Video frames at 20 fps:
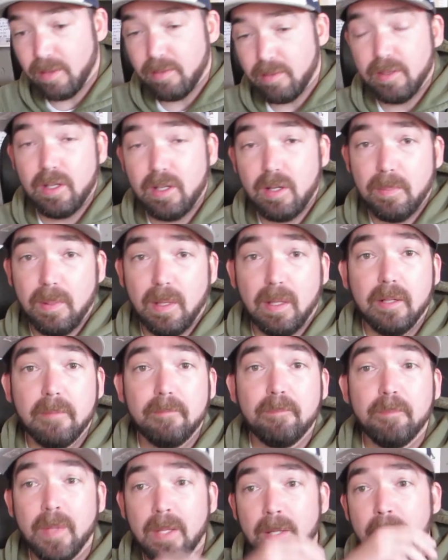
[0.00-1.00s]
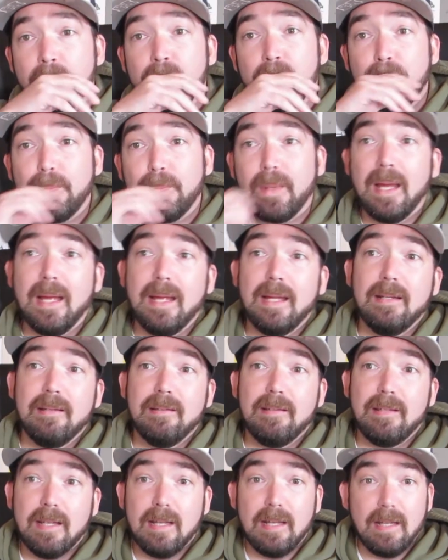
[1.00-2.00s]
think about it,
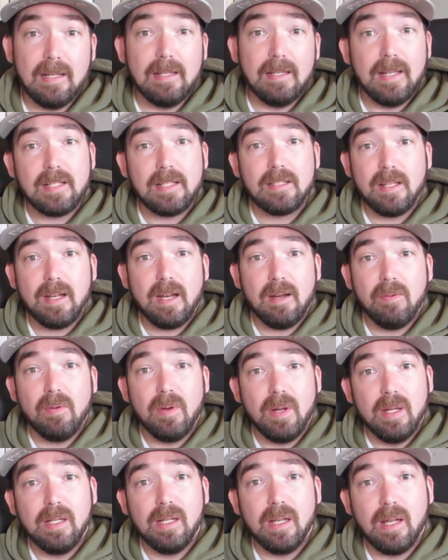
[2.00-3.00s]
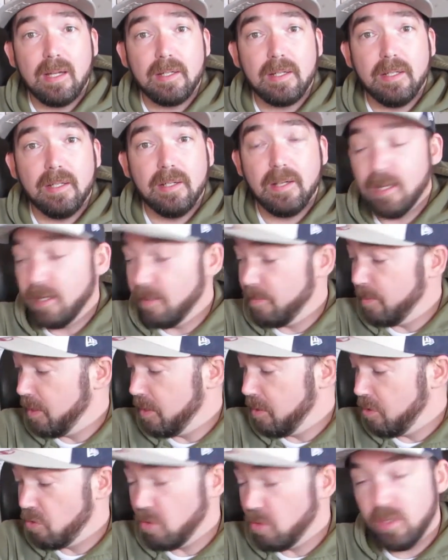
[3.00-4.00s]
and that's that I really like it, and I'm going to
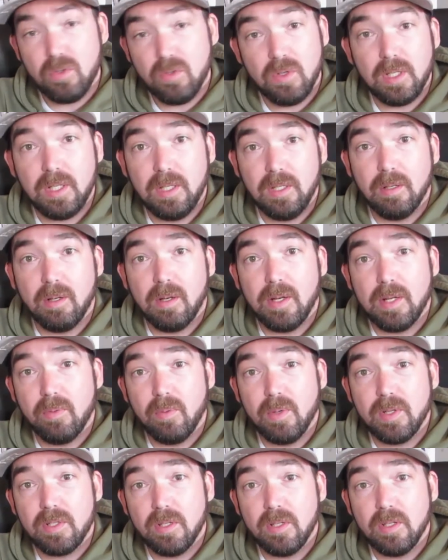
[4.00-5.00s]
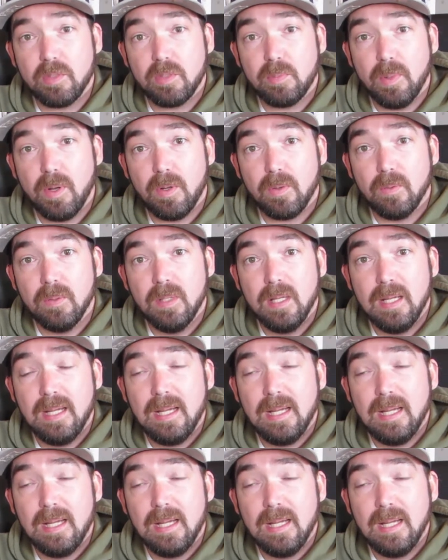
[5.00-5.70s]
enjoy drinking the rest of this bottle.